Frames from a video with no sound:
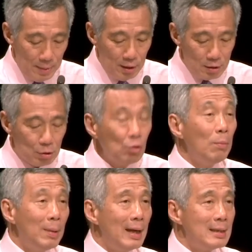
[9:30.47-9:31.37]
Because
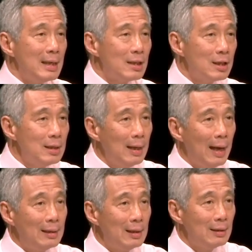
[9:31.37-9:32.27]
globalization
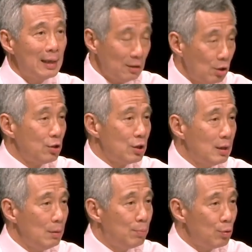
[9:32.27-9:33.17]
and
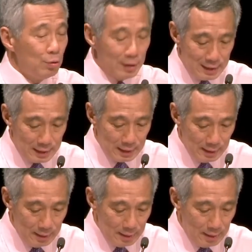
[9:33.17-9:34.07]
technological progress
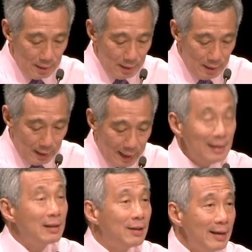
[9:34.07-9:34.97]

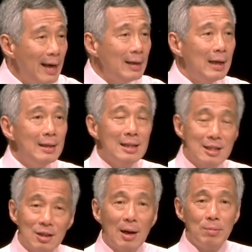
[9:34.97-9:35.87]
can create and
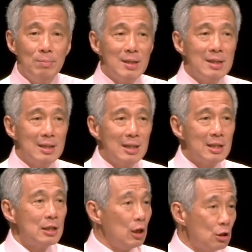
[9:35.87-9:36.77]
disrupt
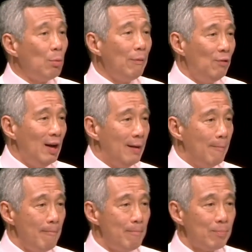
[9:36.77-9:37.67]
businesses swiftly,
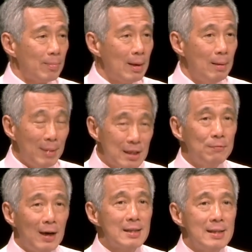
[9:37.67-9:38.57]
much
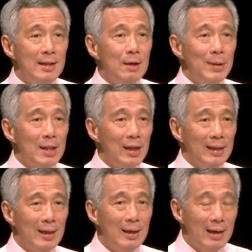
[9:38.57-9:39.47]
faster than we
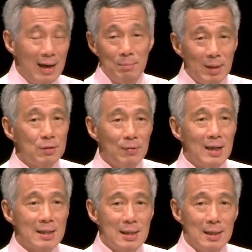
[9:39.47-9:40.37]
think, and much
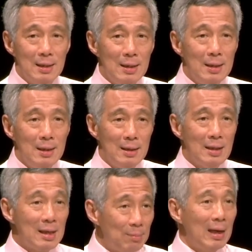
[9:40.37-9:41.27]
faster
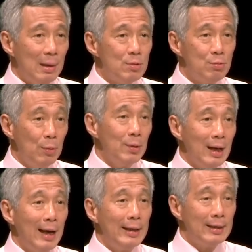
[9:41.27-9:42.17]
than sometimes we
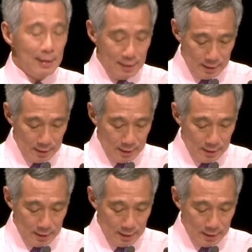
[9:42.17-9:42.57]
would like.